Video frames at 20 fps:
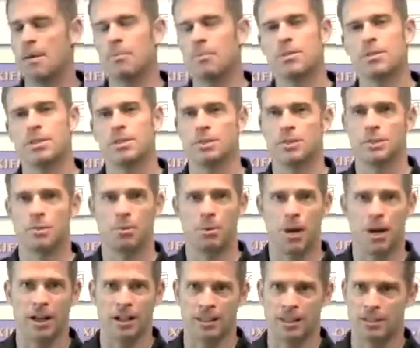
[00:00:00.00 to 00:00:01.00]
Hepasil is a
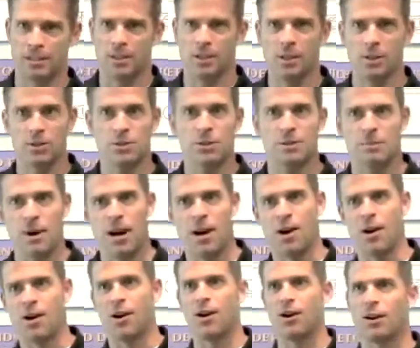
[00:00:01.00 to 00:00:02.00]
product that's close to
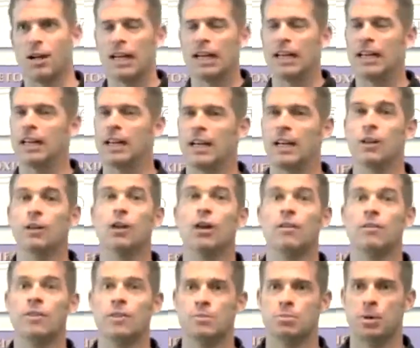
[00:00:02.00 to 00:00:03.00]
my heart. I
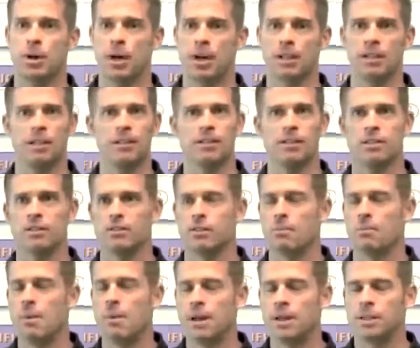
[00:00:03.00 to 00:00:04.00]
love this product. It's a
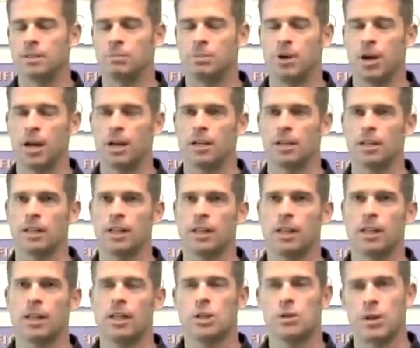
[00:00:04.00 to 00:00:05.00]
tremendous product.
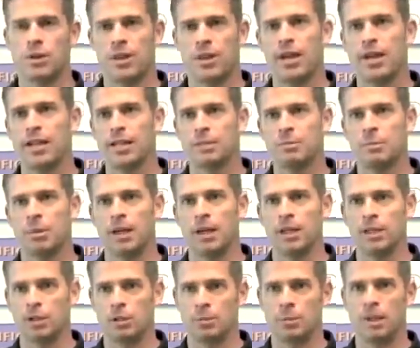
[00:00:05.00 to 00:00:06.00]
So I thought I'd explain
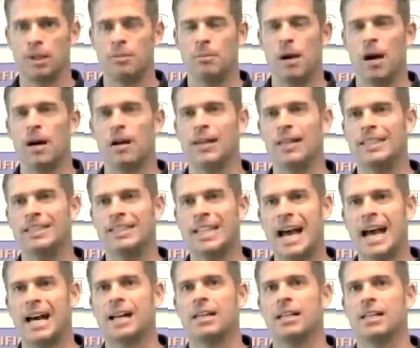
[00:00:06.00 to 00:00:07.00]
a little bit about
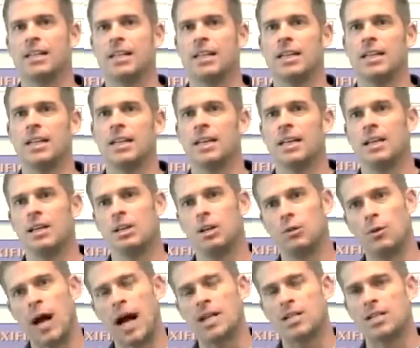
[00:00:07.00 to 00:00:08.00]
exactly
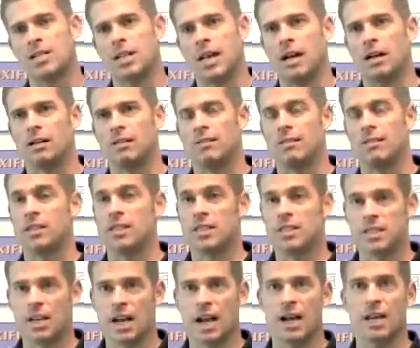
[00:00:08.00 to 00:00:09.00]
the rationale of the
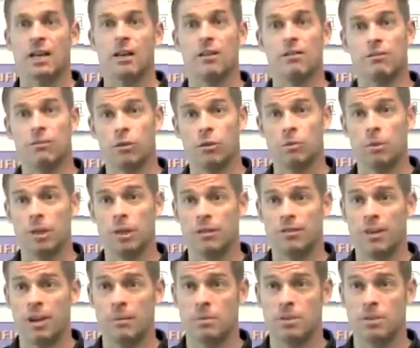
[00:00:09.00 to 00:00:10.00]
design of the formula
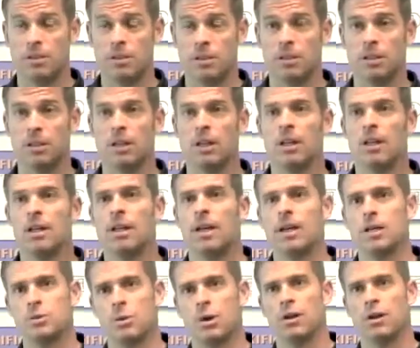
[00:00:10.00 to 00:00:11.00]
of Hepasil,
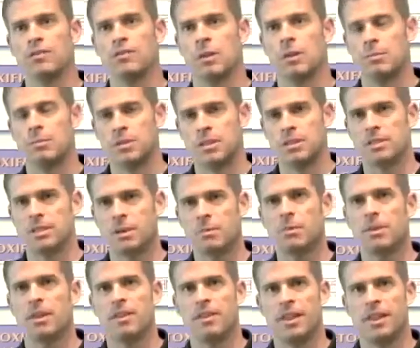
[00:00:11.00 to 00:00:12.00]
as well as some
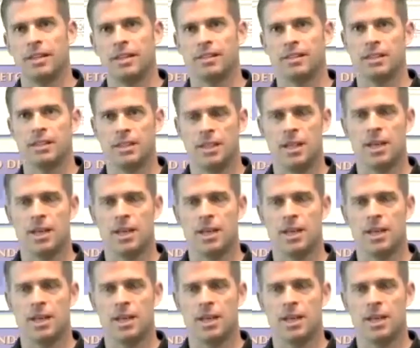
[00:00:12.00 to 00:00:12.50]
of the things it